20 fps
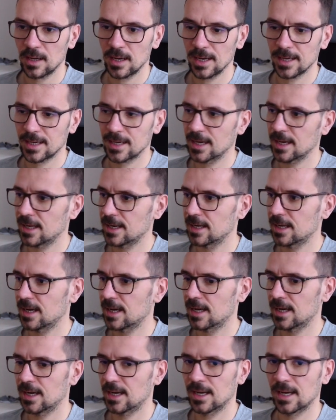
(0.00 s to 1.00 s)
again
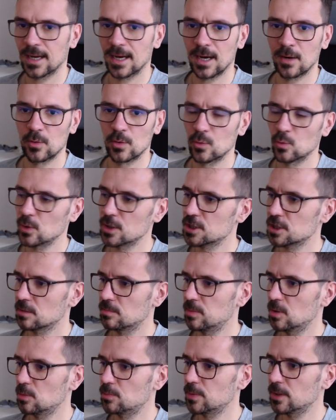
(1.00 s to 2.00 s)
our widget
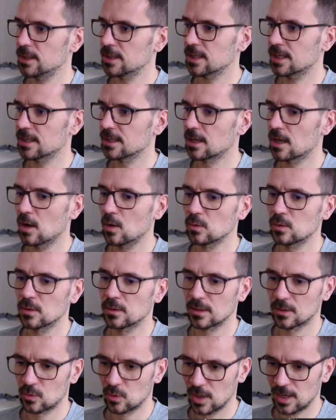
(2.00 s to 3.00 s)
blueprint and go to
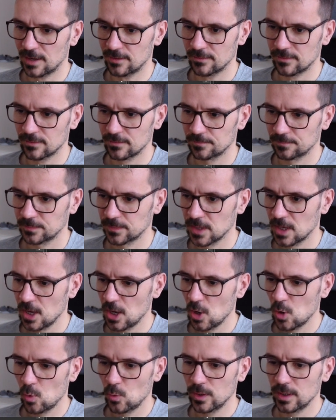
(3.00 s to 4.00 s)
the graph.
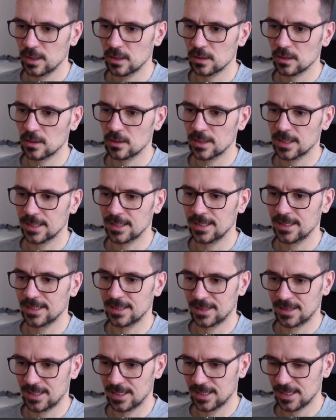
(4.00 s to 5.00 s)
We're not gonna
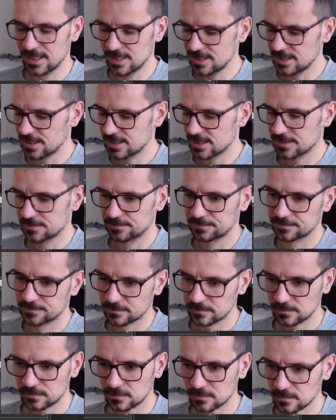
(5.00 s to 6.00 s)
need this.
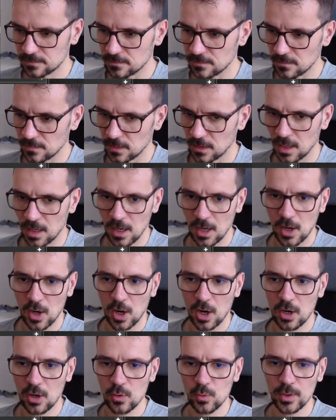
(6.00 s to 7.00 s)

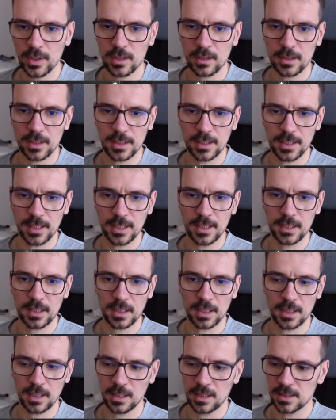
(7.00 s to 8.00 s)
All we're gonna need
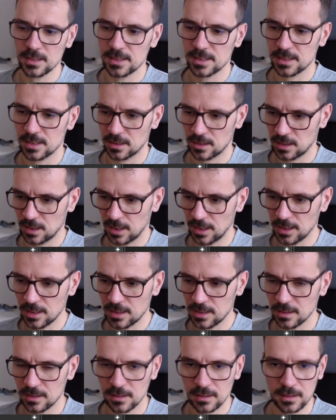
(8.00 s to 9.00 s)
is
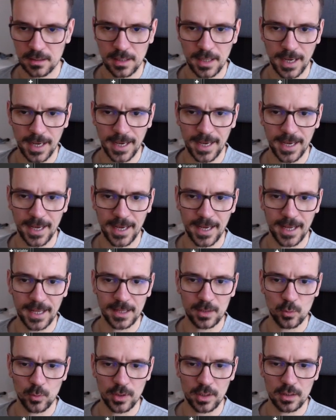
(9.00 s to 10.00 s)
tick,
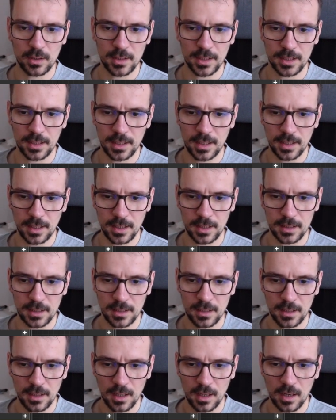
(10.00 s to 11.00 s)
and we're gonna need
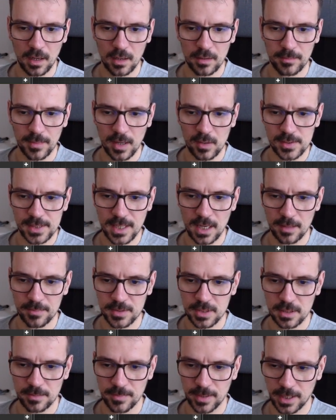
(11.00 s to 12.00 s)
on mouse
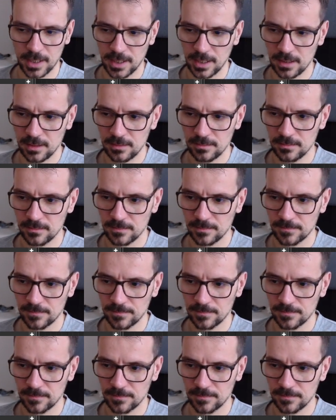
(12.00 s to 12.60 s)
capture begin,